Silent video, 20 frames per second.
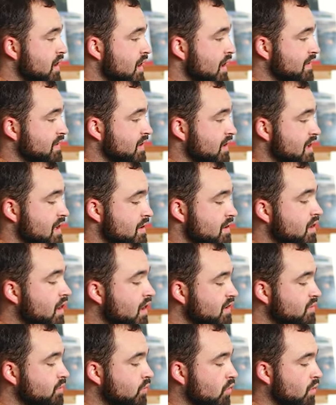It's going to keep you
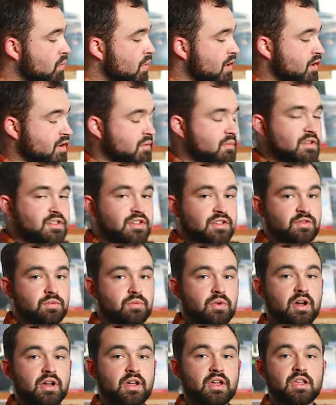nice and warm while you're commuting to
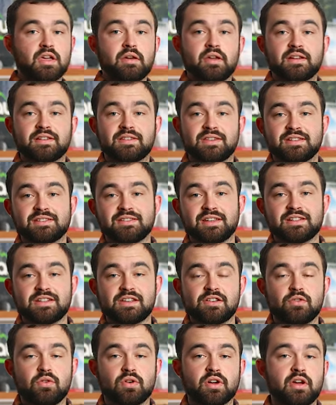work, going into the
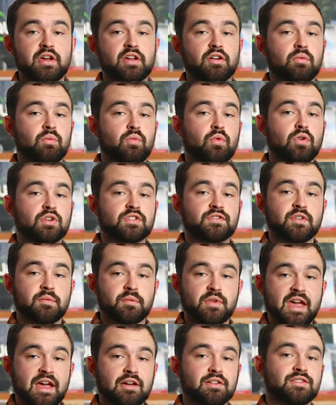city, or going on walks
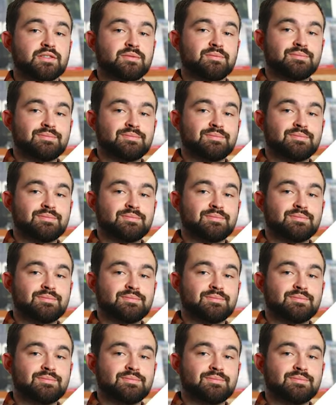from your house.